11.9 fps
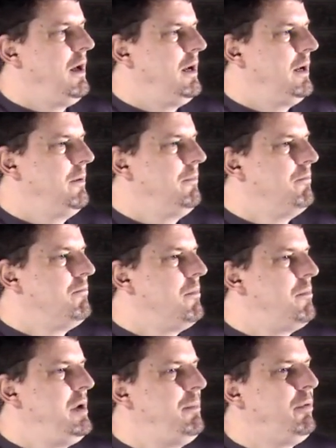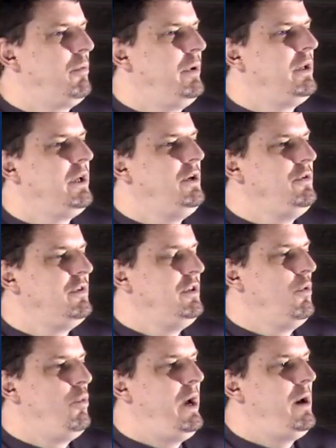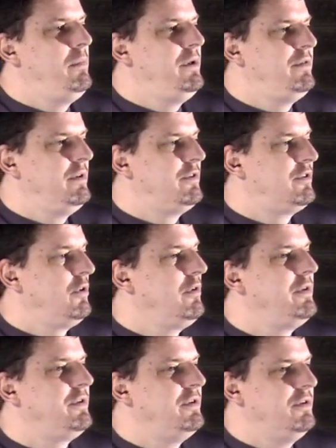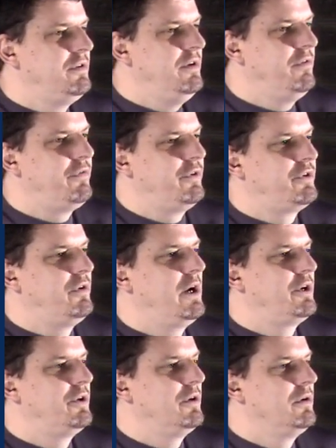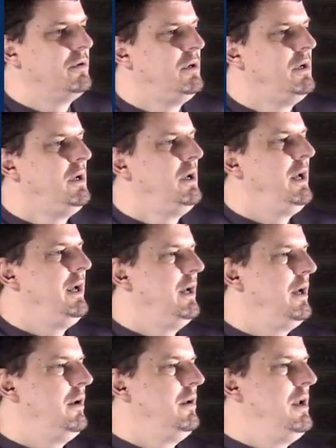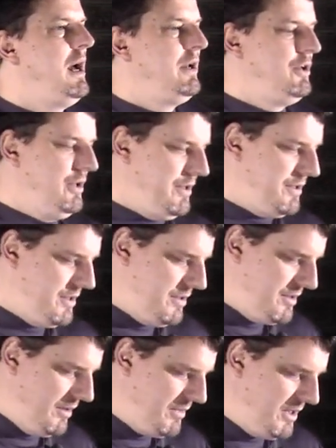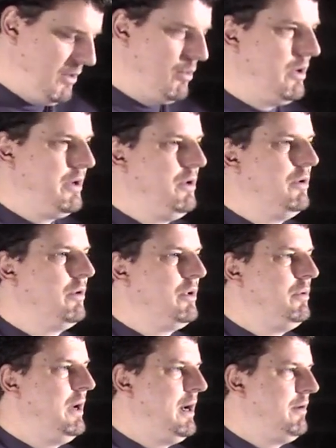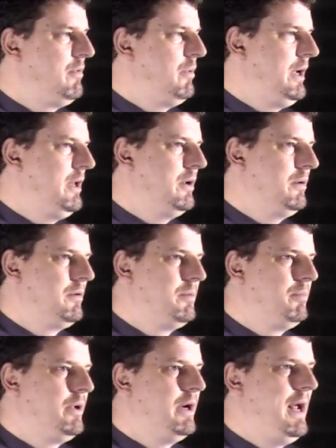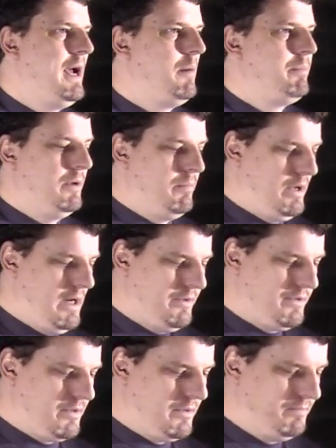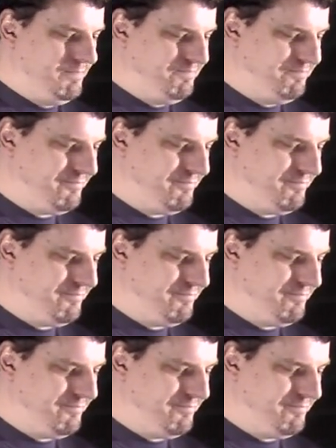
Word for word: uh, people really using the web as a services infrastructure and not just something where you know you have a way to, to put an app in a browser.